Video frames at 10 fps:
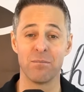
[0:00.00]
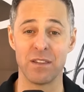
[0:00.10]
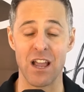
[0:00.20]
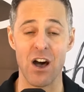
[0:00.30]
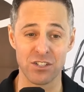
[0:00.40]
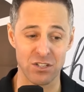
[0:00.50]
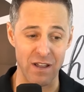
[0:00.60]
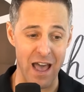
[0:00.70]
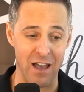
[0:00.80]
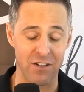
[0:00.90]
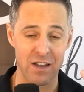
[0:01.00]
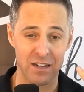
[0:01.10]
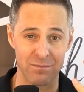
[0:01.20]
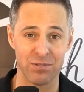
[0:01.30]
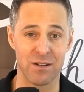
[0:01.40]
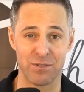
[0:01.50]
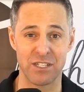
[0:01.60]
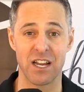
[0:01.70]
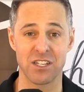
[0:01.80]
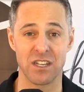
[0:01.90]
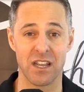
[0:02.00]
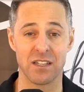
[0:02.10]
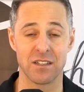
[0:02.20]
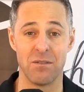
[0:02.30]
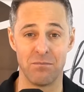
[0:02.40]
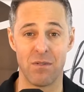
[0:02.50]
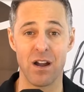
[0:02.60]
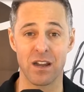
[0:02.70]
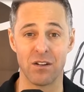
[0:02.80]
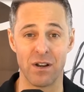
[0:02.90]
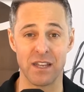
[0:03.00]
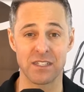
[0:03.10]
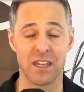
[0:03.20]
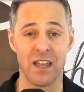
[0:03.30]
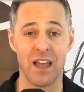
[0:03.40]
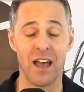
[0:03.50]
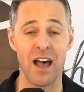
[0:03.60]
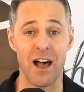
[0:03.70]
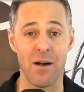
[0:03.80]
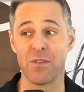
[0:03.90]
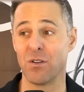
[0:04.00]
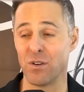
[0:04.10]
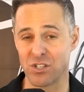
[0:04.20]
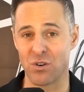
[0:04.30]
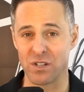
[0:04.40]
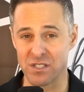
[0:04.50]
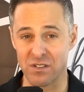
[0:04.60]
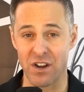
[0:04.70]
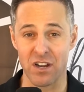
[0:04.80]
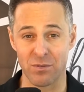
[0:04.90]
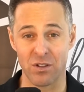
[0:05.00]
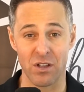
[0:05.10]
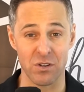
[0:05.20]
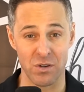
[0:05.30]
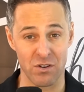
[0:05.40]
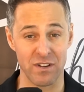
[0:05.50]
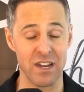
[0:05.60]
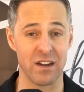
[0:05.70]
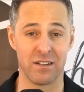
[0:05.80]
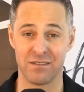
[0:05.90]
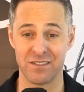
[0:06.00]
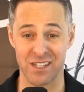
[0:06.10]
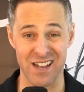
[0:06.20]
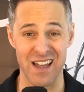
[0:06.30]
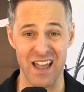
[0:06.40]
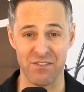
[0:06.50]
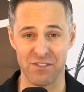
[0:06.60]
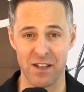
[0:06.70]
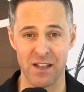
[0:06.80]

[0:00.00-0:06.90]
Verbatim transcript: but they also have complete protection against market risk, um, which of course the variable annuity over here does not have.